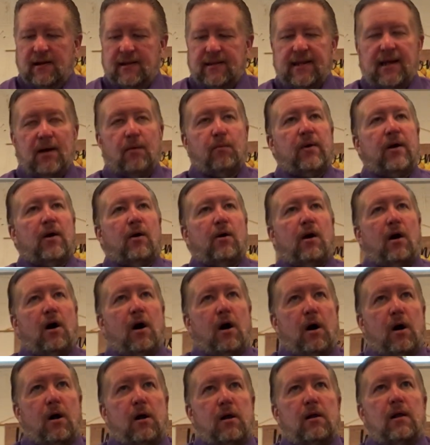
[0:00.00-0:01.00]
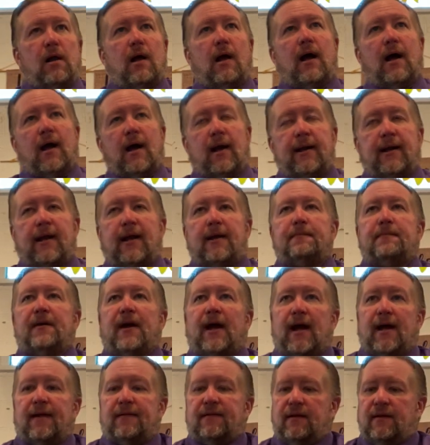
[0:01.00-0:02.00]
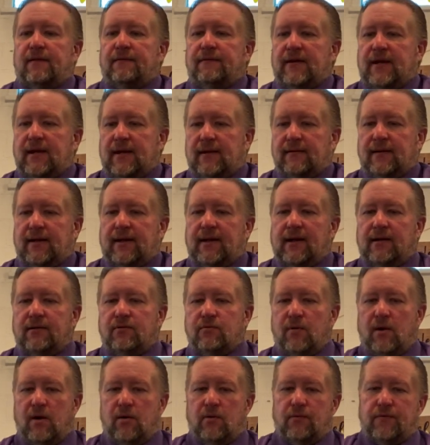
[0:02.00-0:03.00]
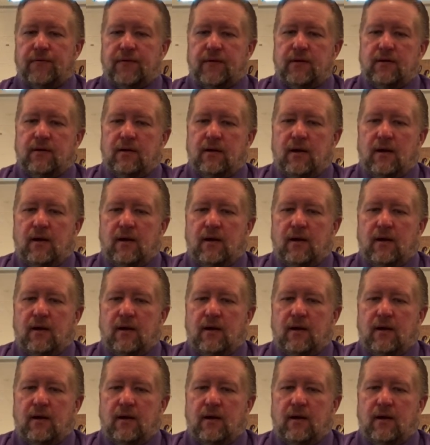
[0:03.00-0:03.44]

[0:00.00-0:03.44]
that we are all on a path of healing and growth.